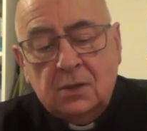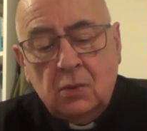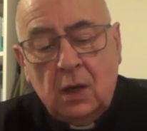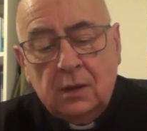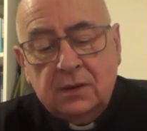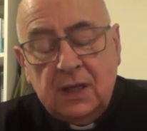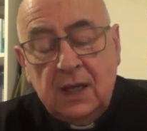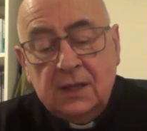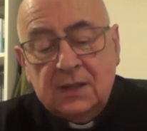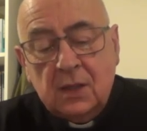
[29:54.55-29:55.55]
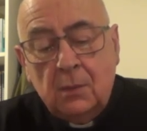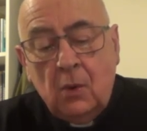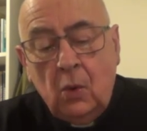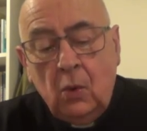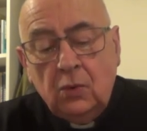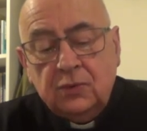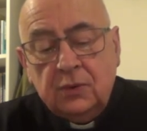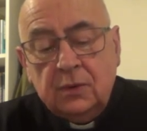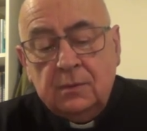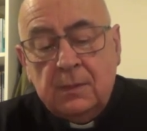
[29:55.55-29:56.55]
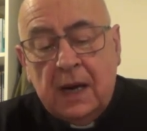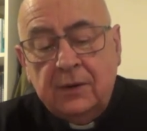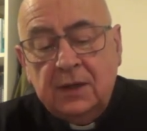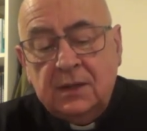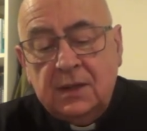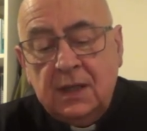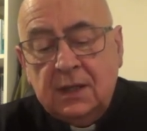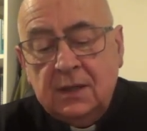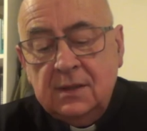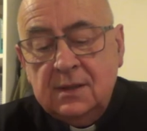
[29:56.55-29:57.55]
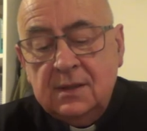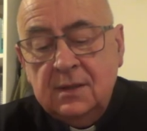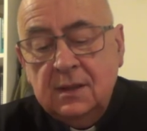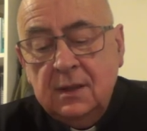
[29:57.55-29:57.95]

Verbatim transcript: to ordain some older married deacons,